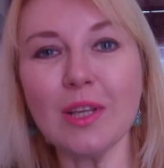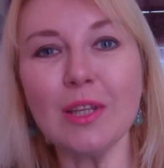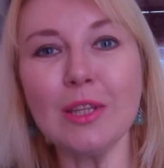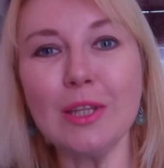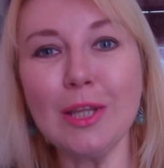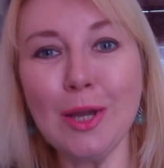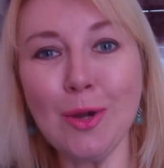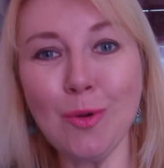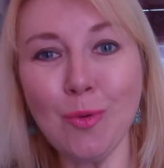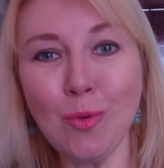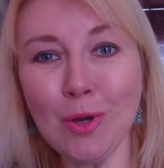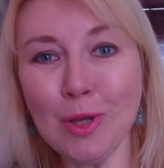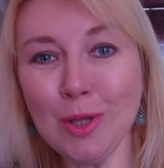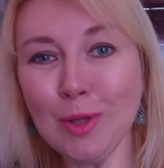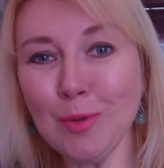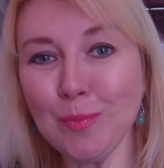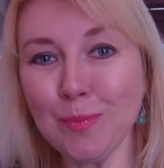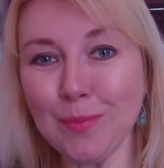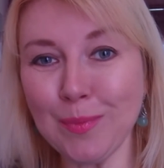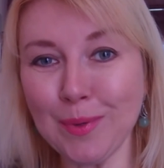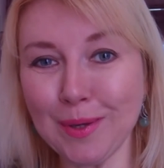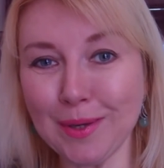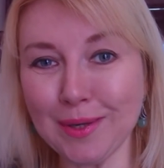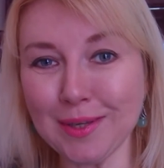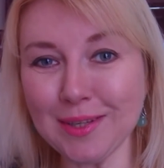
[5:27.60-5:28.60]
there will
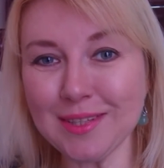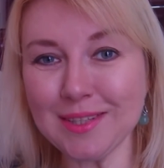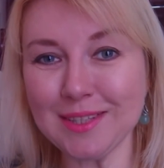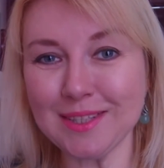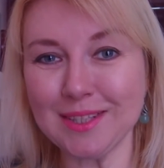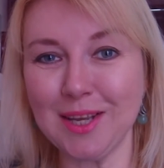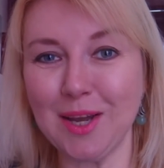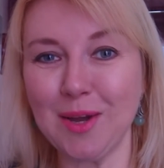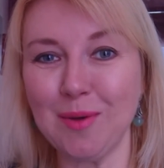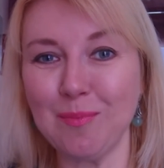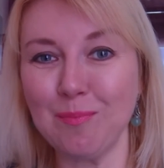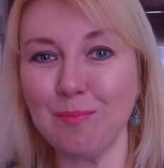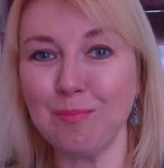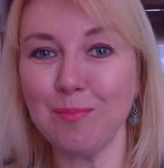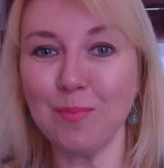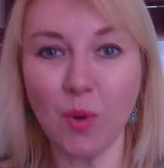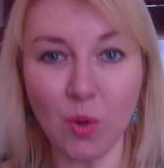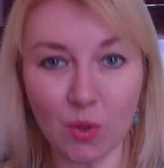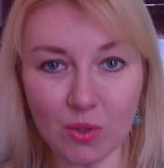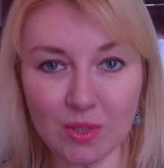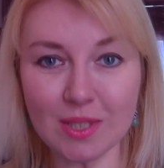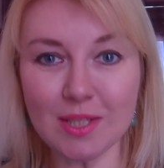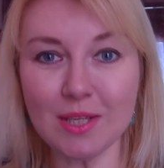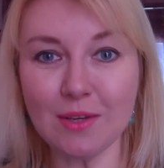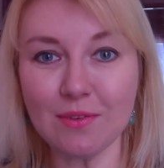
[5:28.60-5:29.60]
be some
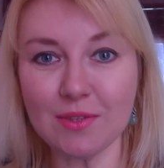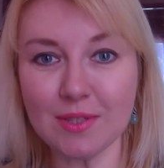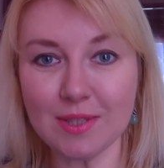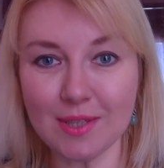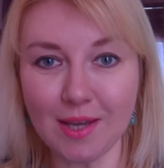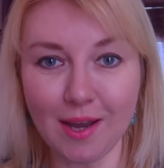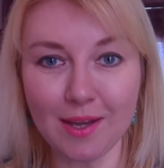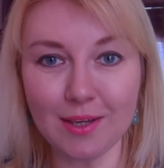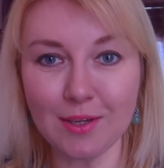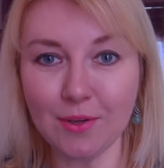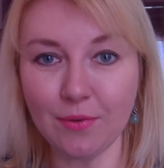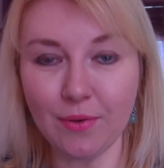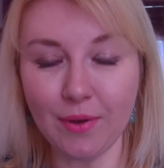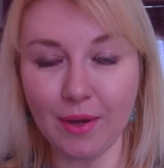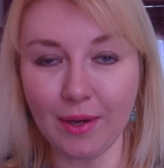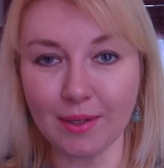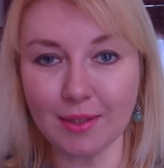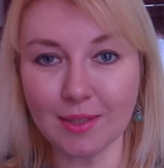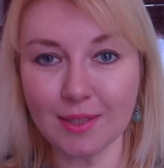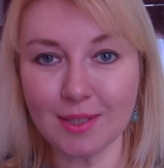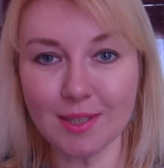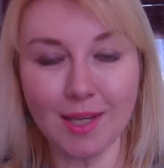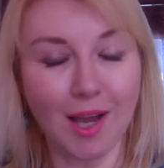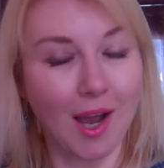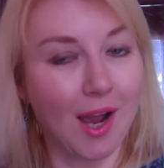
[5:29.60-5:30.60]
positive side
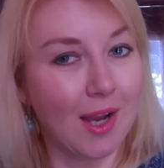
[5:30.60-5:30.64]
effects.